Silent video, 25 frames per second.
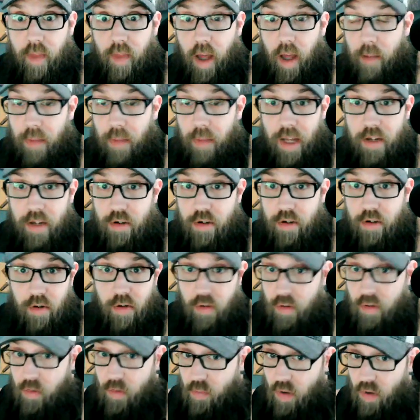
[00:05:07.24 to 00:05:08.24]
I'm nicer
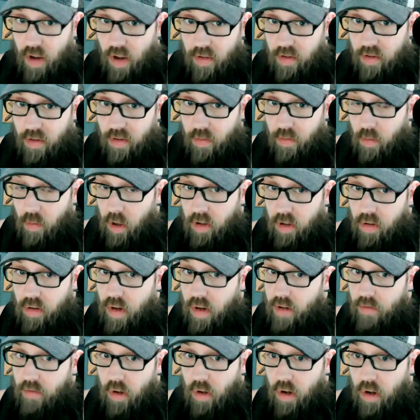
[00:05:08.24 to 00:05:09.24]
to his brother than Walter
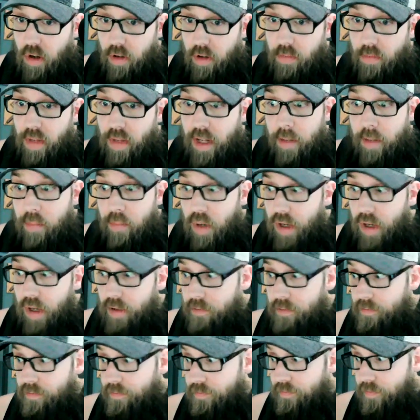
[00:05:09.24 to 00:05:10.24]
ever could be, but
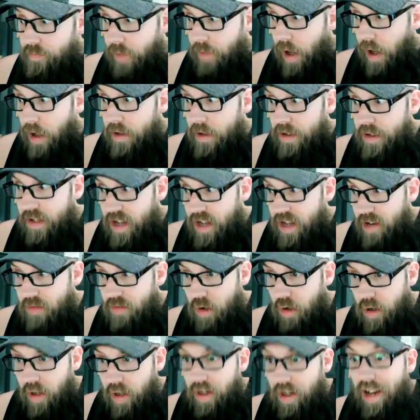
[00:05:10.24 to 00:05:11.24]
Kai has
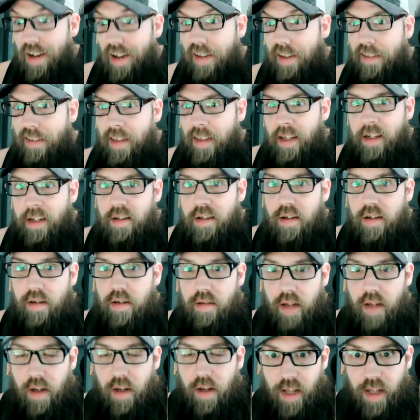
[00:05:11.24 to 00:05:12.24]
never done anything to,
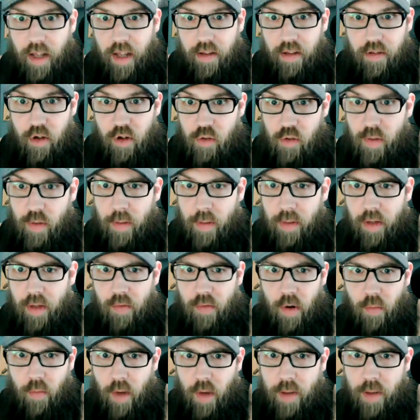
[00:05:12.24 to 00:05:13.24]
you know, get, there's people that
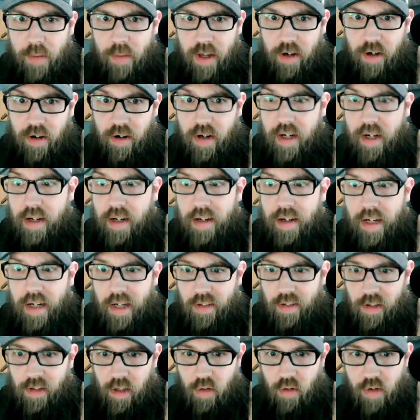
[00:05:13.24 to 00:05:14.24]
run way better
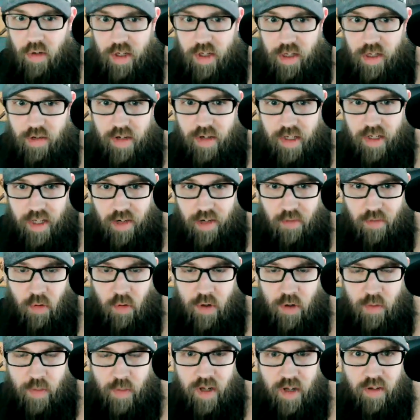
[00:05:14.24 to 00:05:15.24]
in the lower series that have
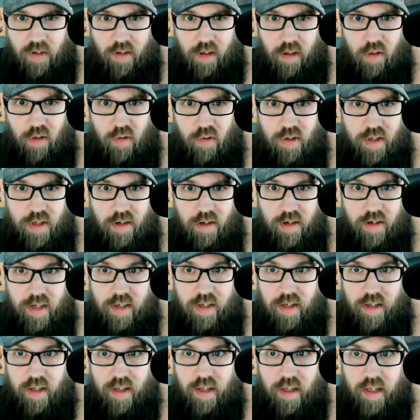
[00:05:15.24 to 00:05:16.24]
always been in the lower
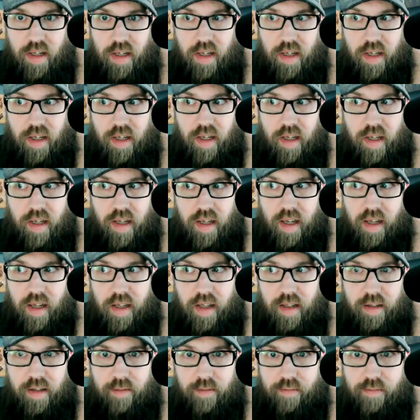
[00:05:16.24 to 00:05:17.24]
series
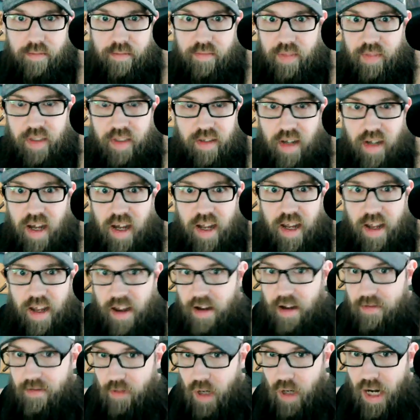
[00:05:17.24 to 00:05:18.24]
than Ty
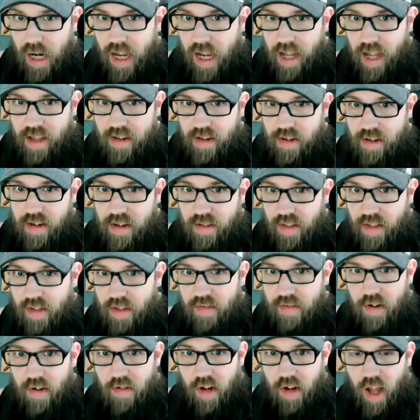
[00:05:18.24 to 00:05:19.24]
ever has. And
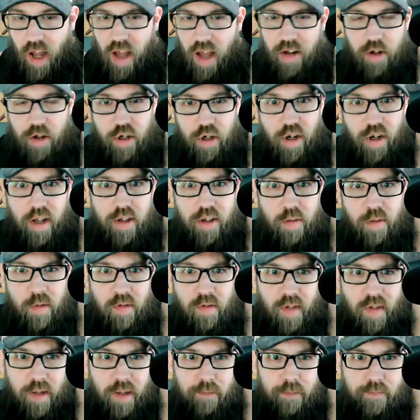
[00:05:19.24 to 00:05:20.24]
they've never gotten a shot to
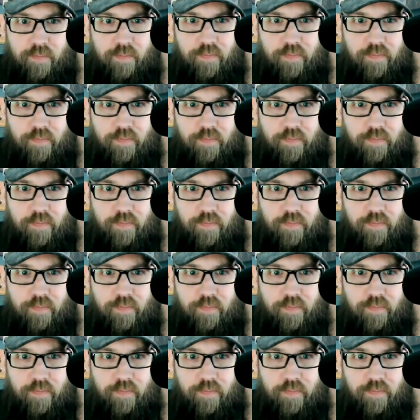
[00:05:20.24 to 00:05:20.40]
move up.